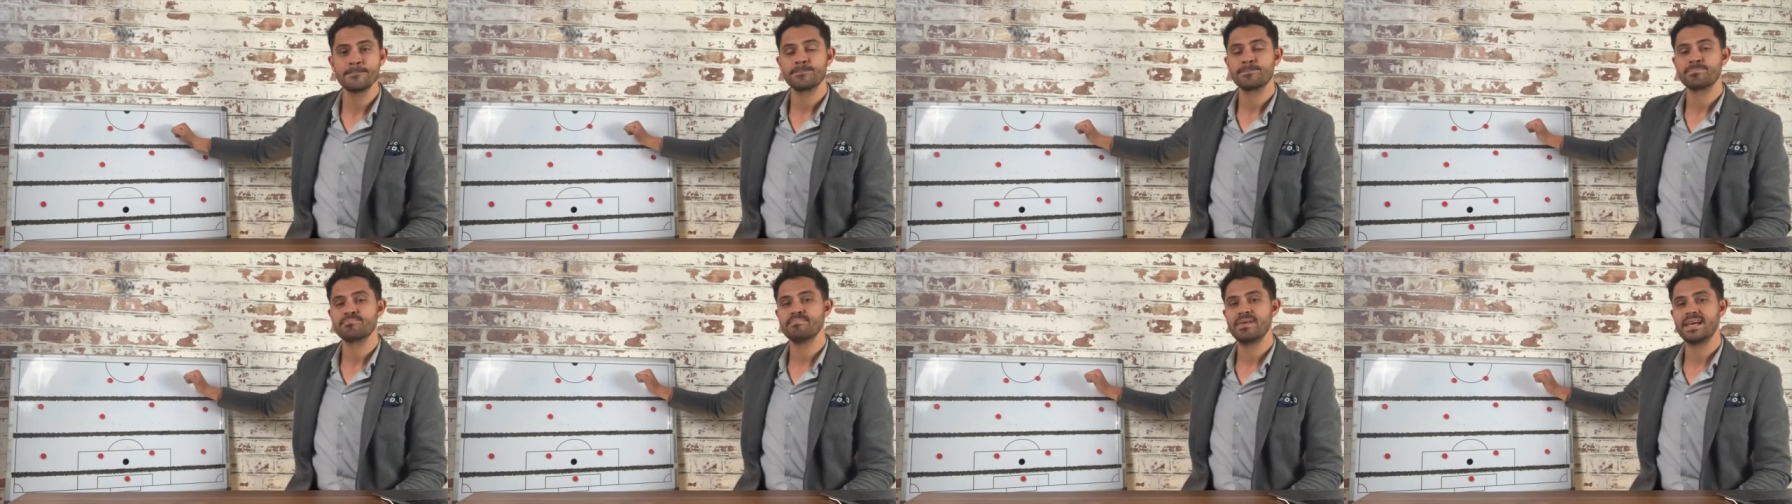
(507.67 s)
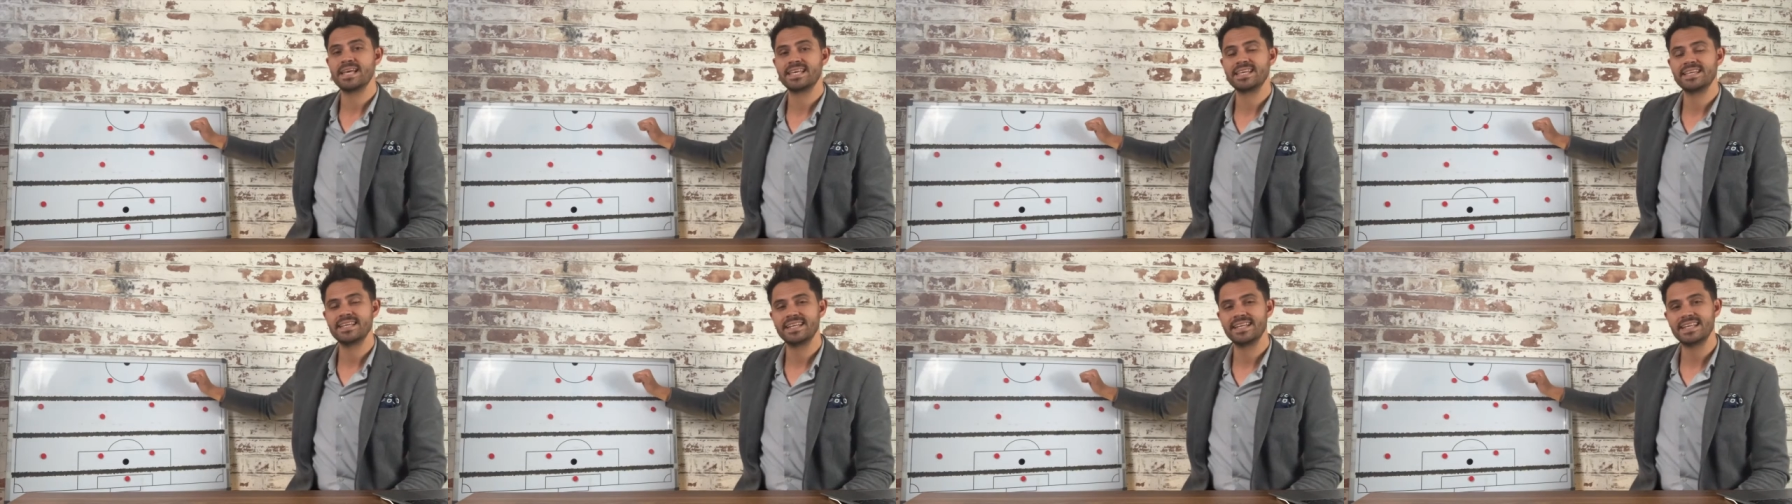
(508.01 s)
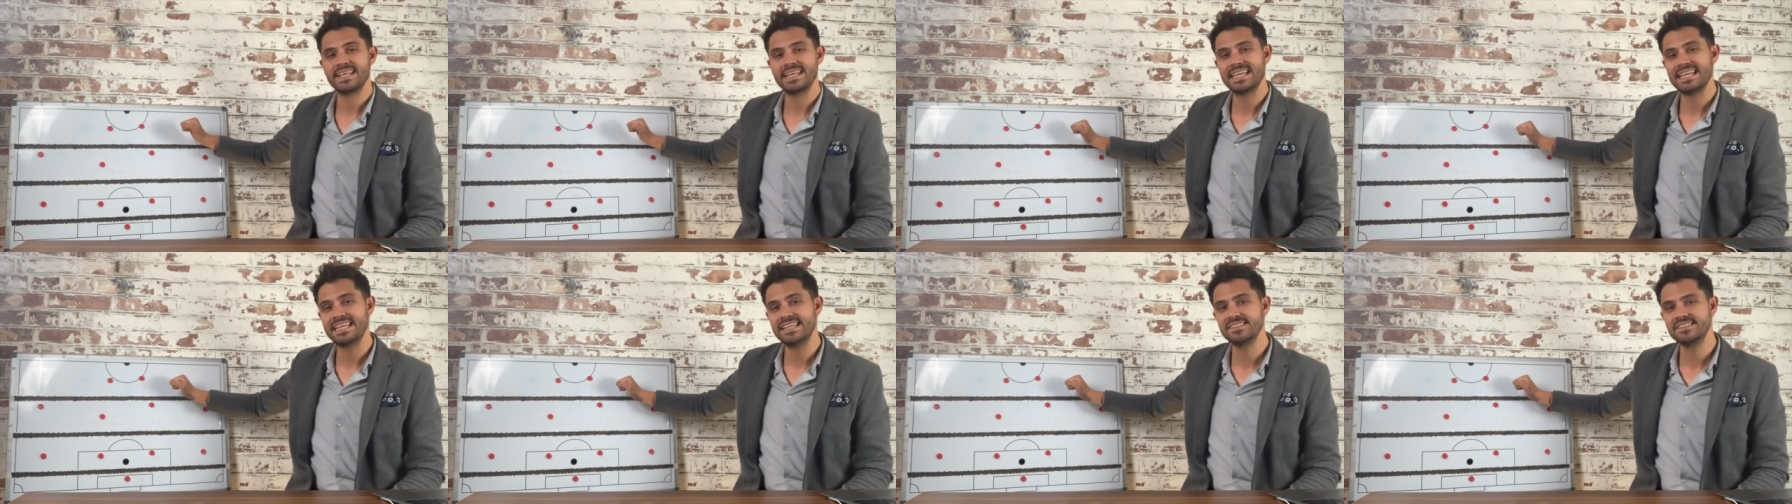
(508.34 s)
making it
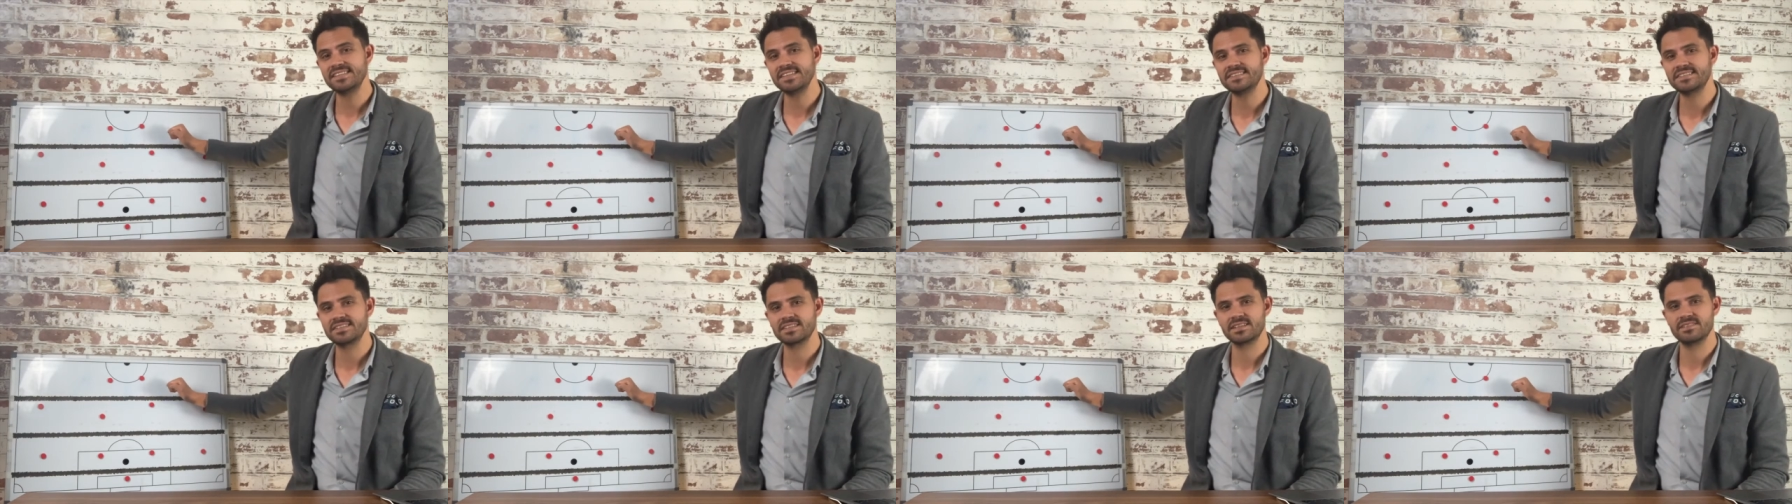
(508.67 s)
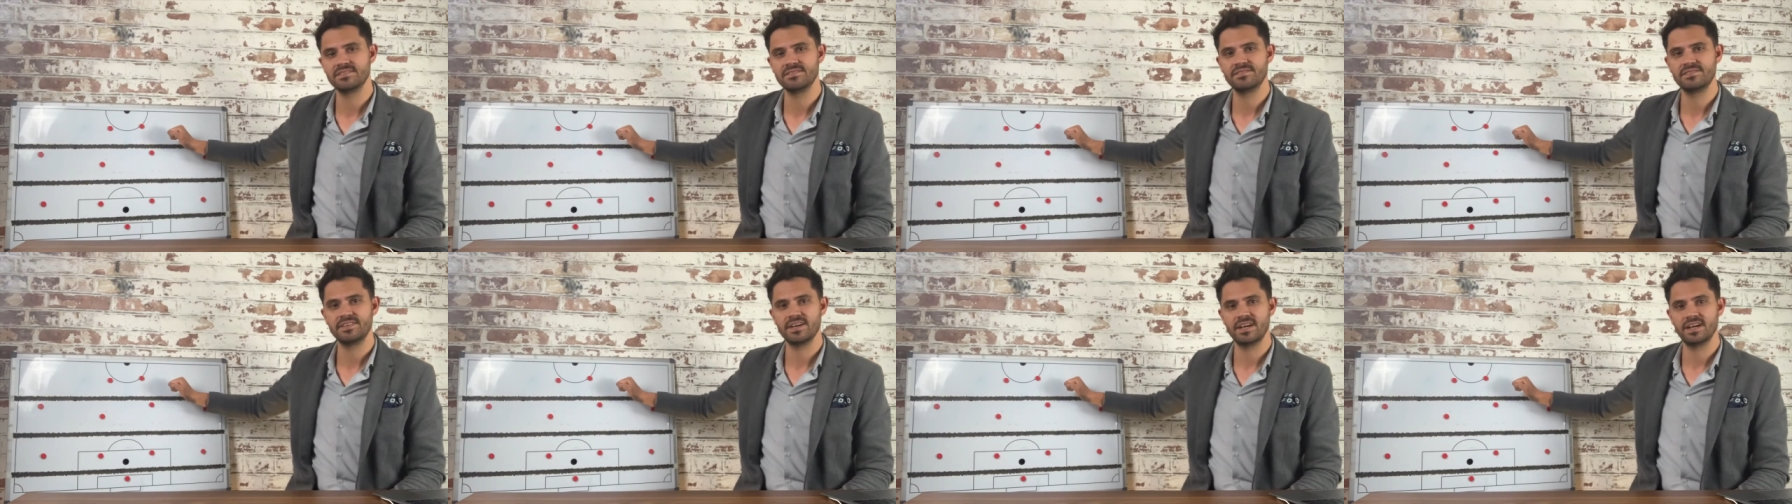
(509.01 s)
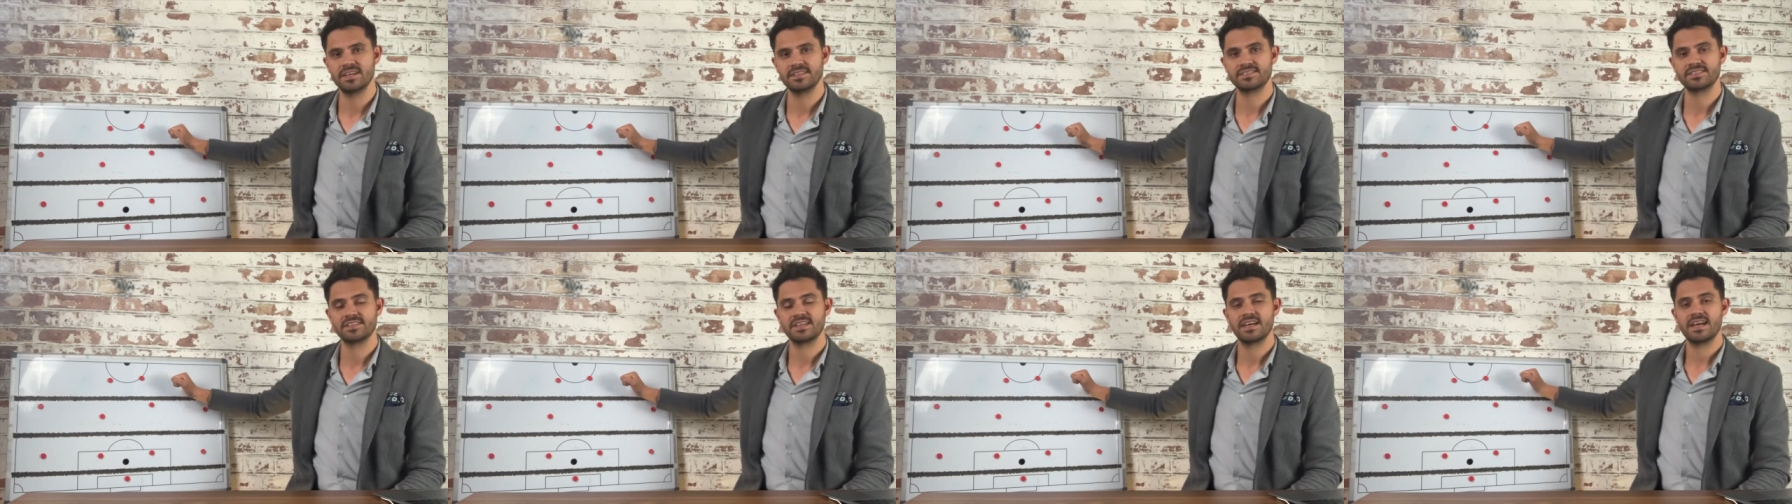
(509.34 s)
easy to
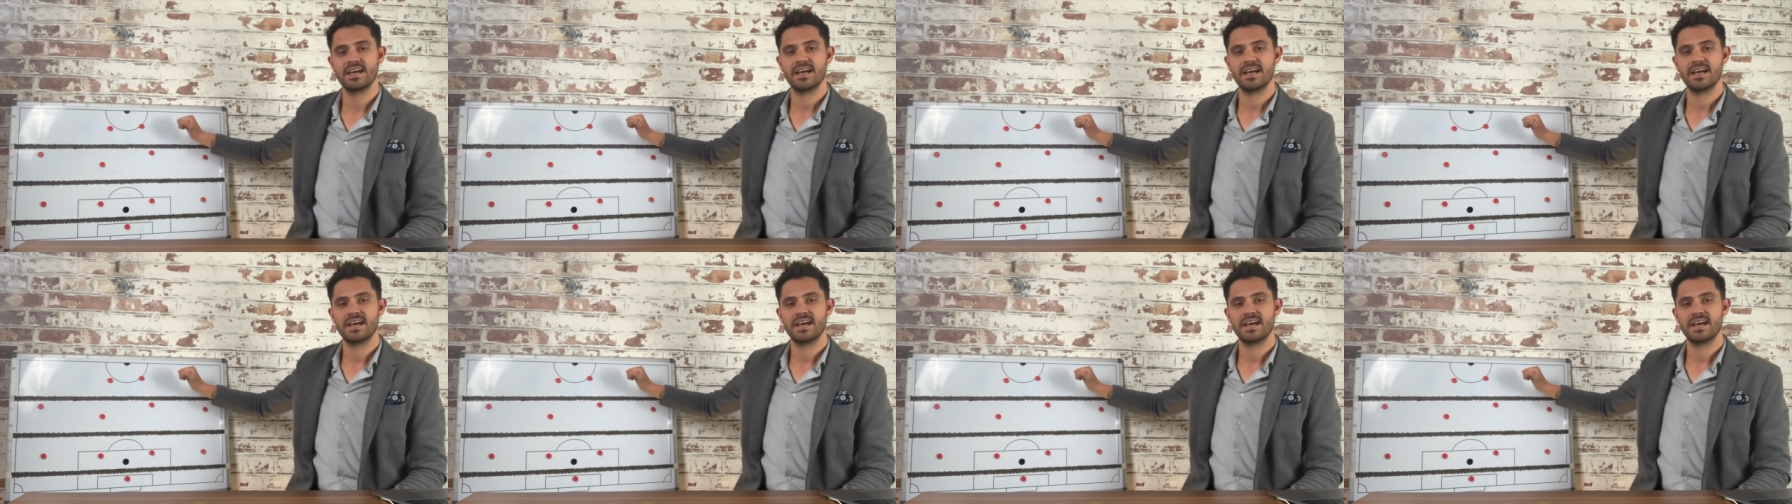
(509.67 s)
convert,